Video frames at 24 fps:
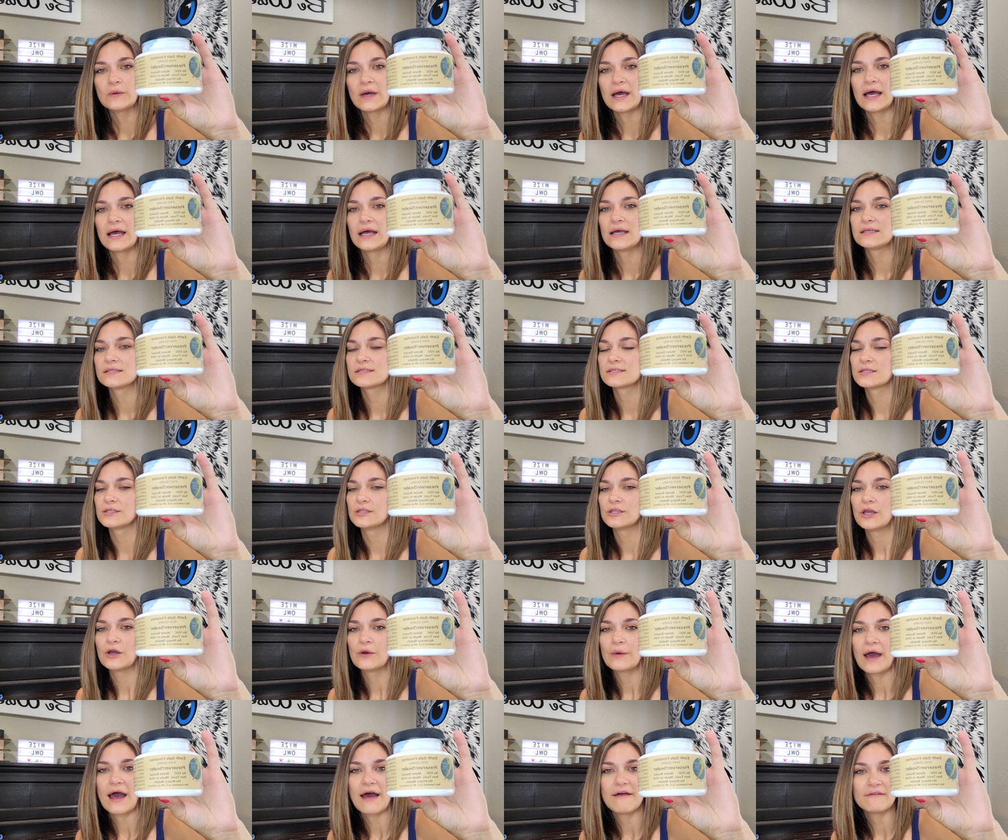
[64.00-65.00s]
US,
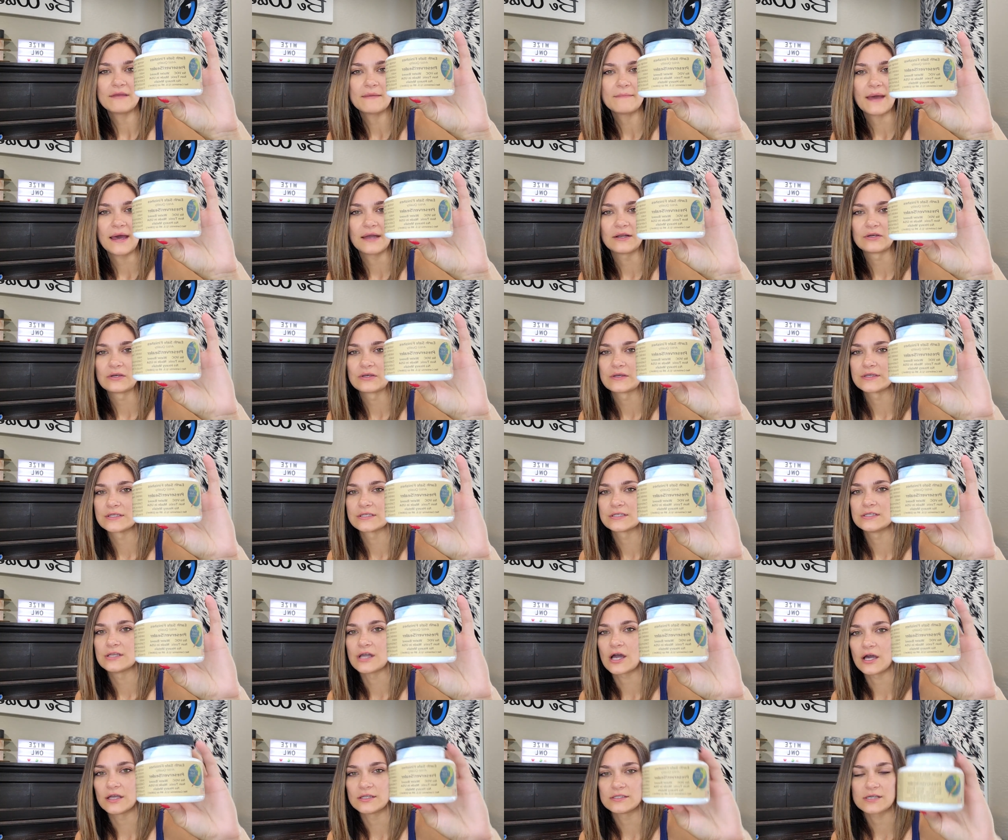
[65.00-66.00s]
no heavy metals,
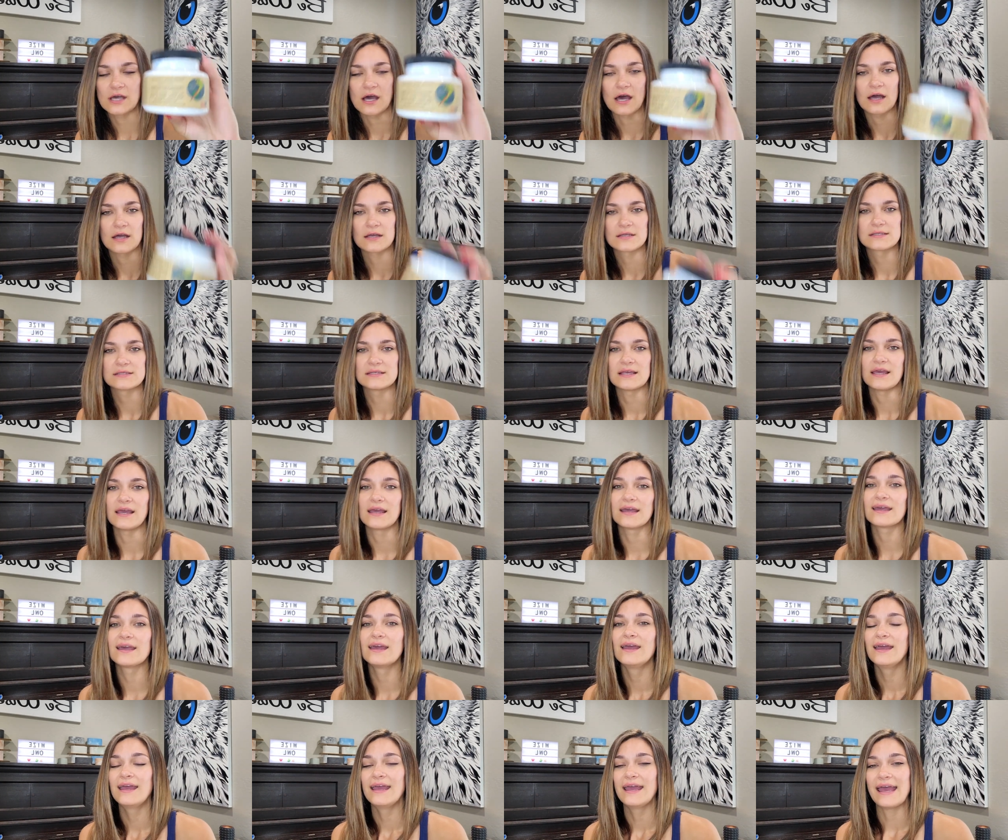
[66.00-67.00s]
non-toxic,
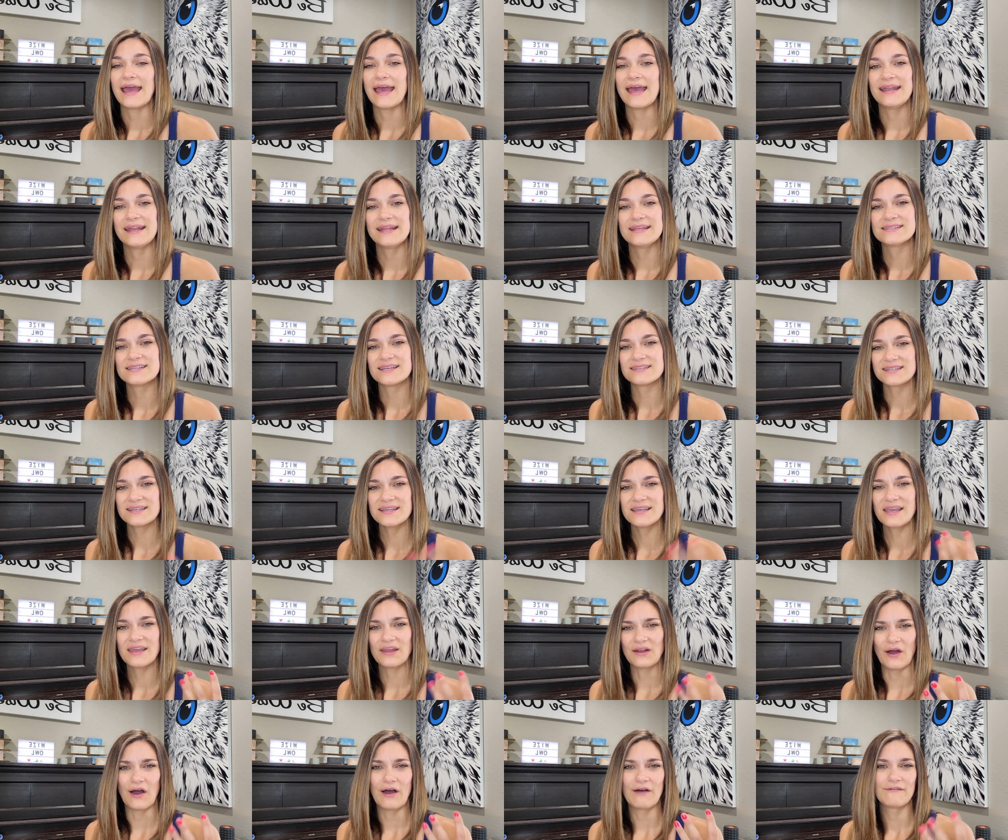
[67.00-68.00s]
and it doesn't
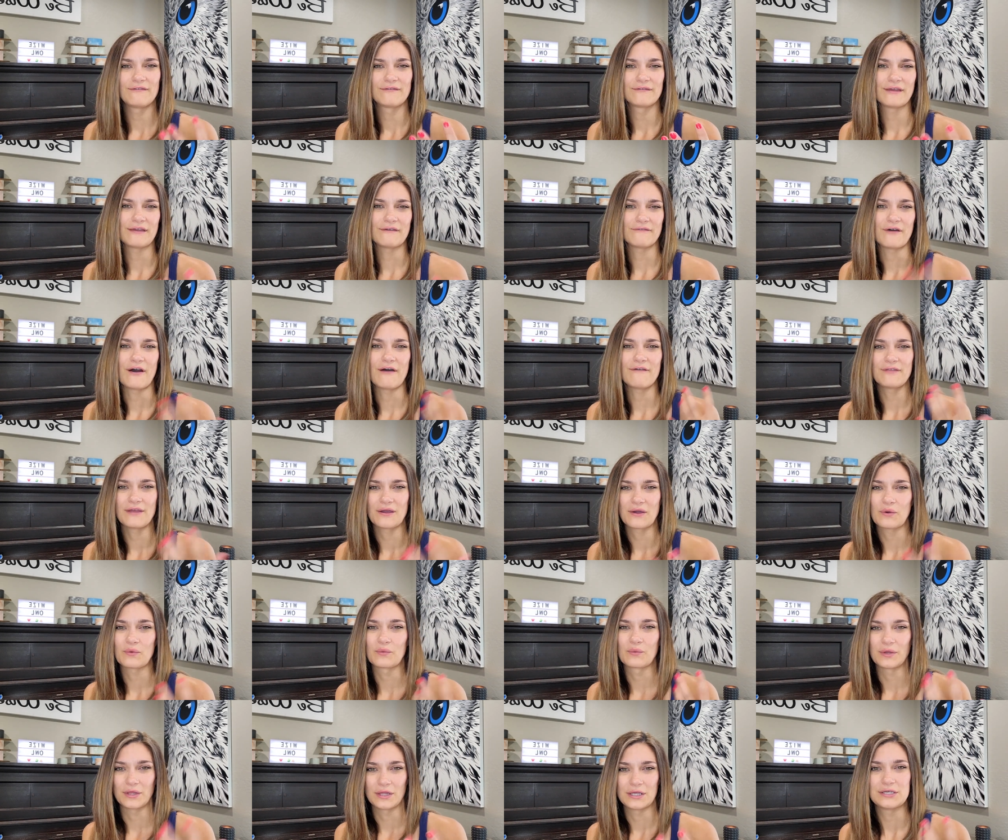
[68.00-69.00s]
give off like a
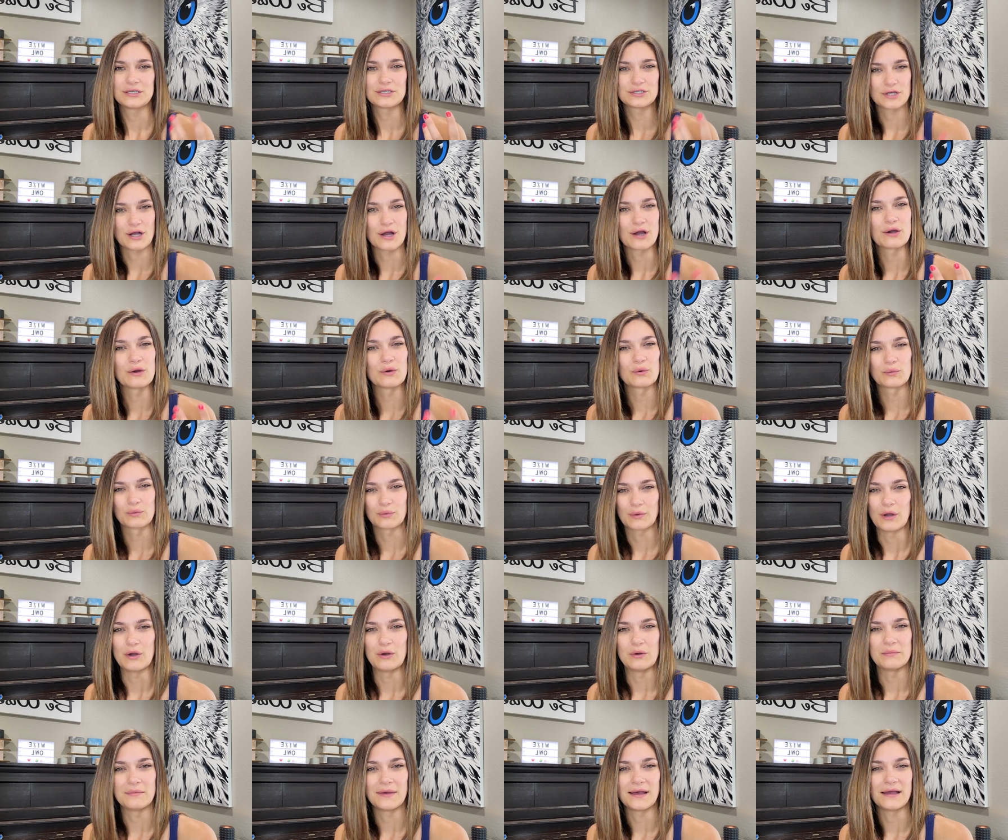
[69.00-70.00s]
really strong
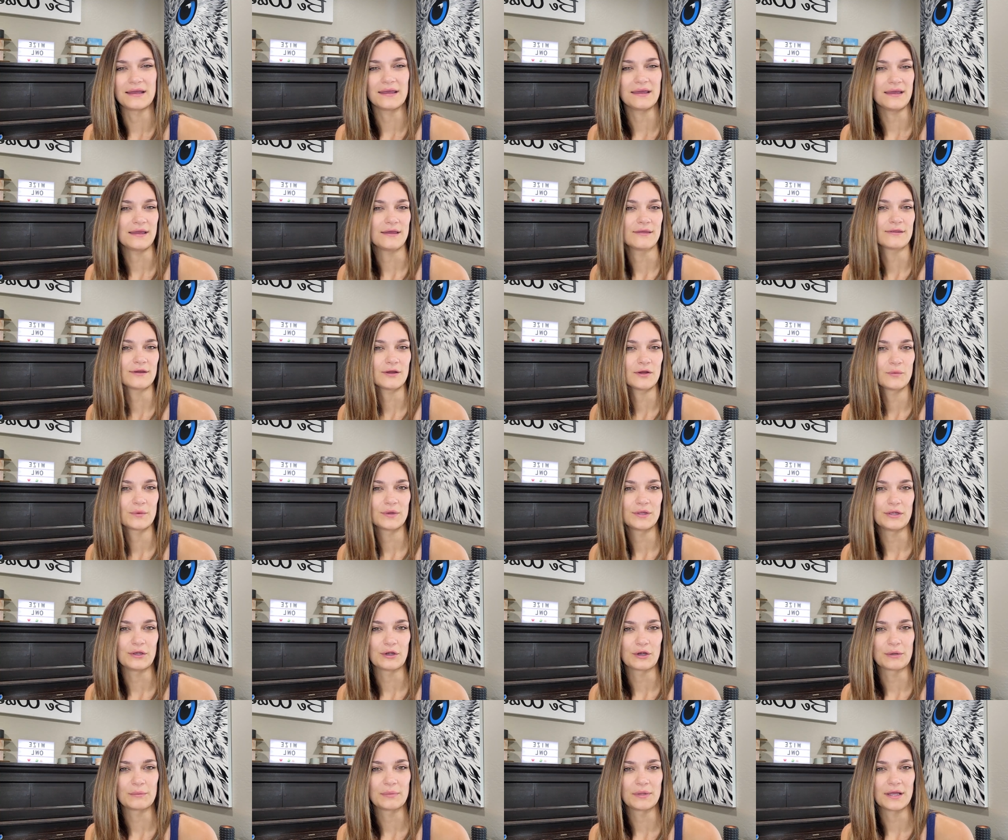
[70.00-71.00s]
aroma either when
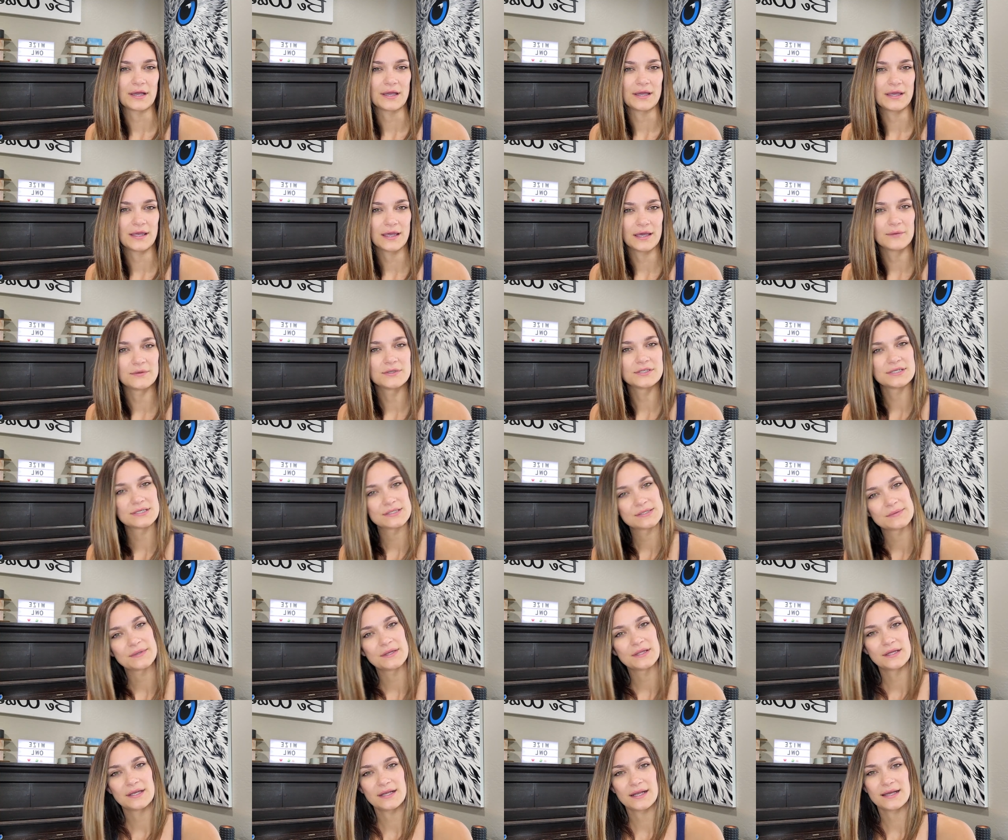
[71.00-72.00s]
you're applying it, which is
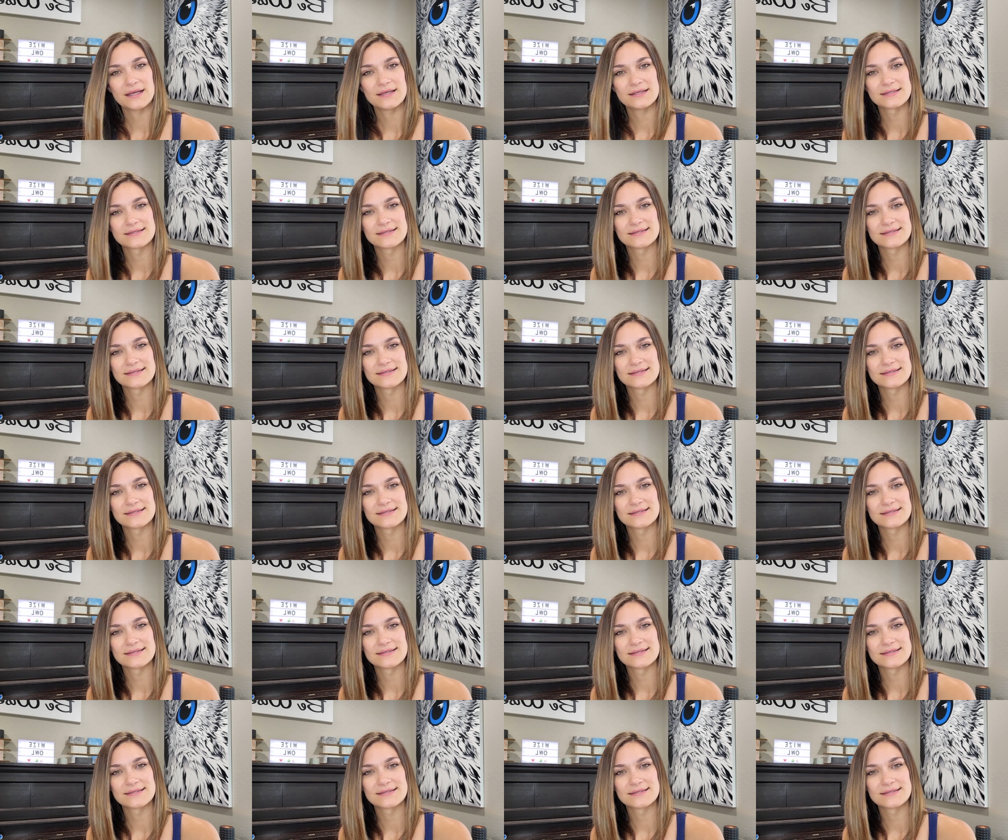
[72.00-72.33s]
really nice.